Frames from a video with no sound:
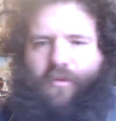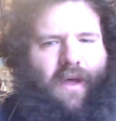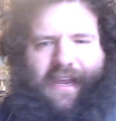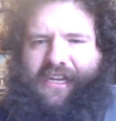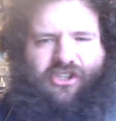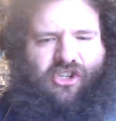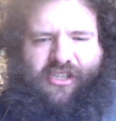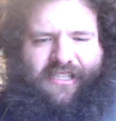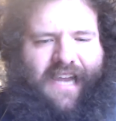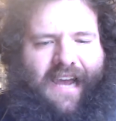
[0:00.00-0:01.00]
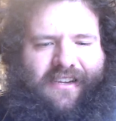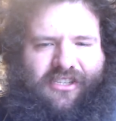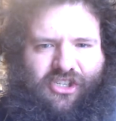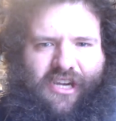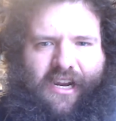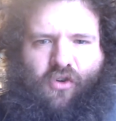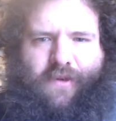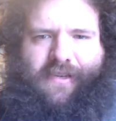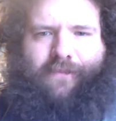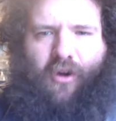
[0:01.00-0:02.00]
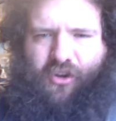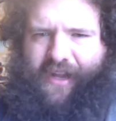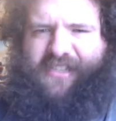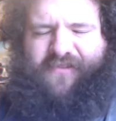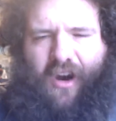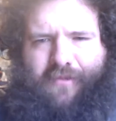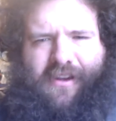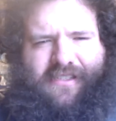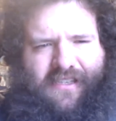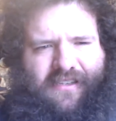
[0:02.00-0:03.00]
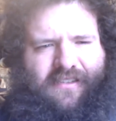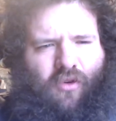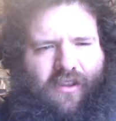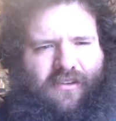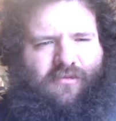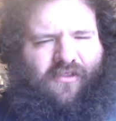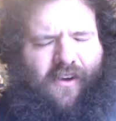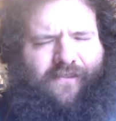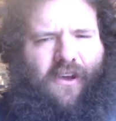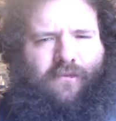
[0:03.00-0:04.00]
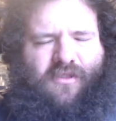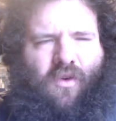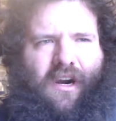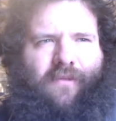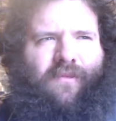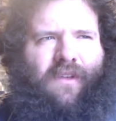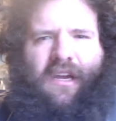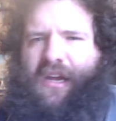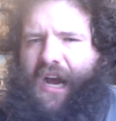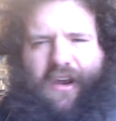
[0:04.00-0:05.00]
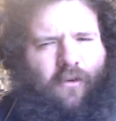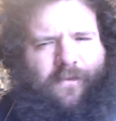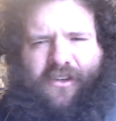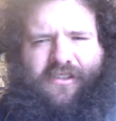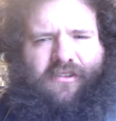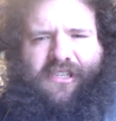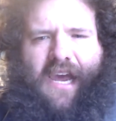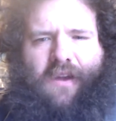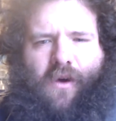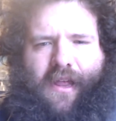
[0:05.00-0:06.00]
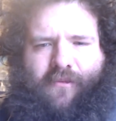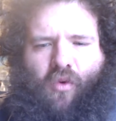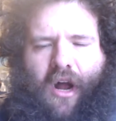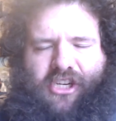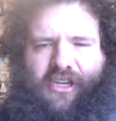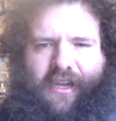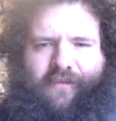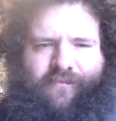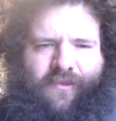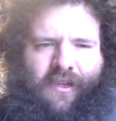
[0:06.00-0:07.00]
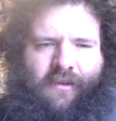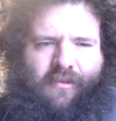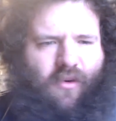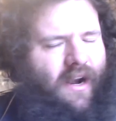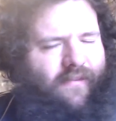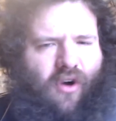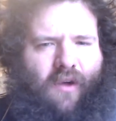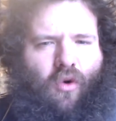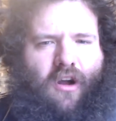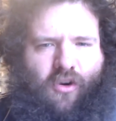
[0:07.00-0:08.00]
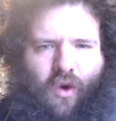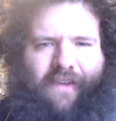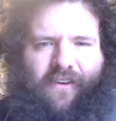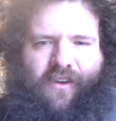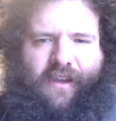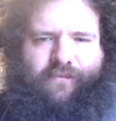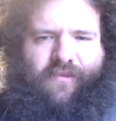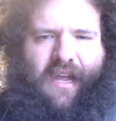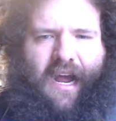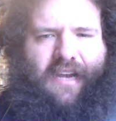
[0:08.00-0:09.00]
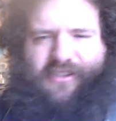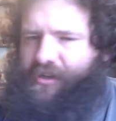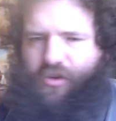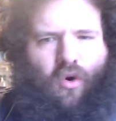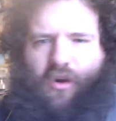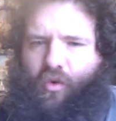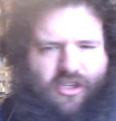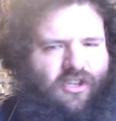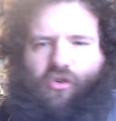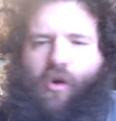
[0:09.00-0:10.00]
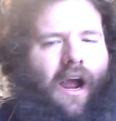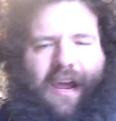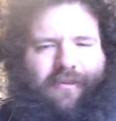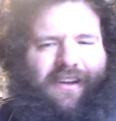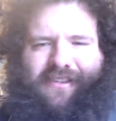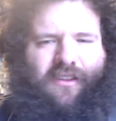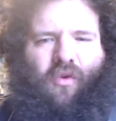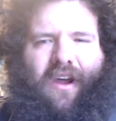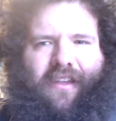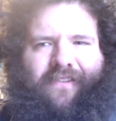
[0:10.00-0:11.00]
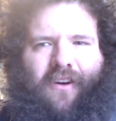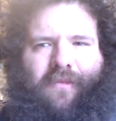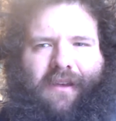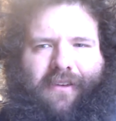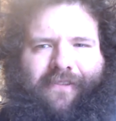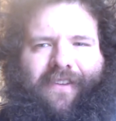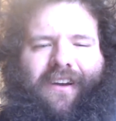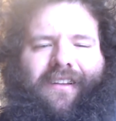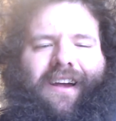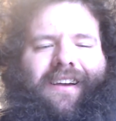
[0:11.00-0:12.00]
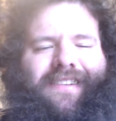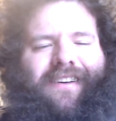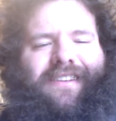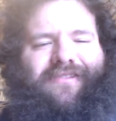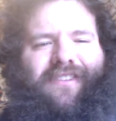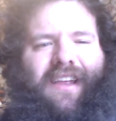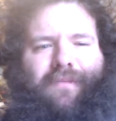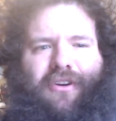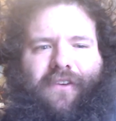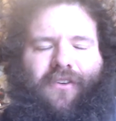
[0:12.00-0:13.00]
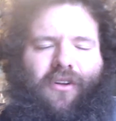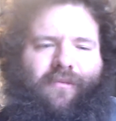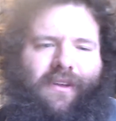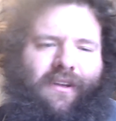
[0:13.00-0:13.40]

Like, it's just the sadness just kind of creeps up on you. Like, it's funny because this is one of those films where I don't feel so sad while I'm watching it, but whenever I walk away from it, I start to want to just cry because of the way the film made me feel. So it's really beautiful.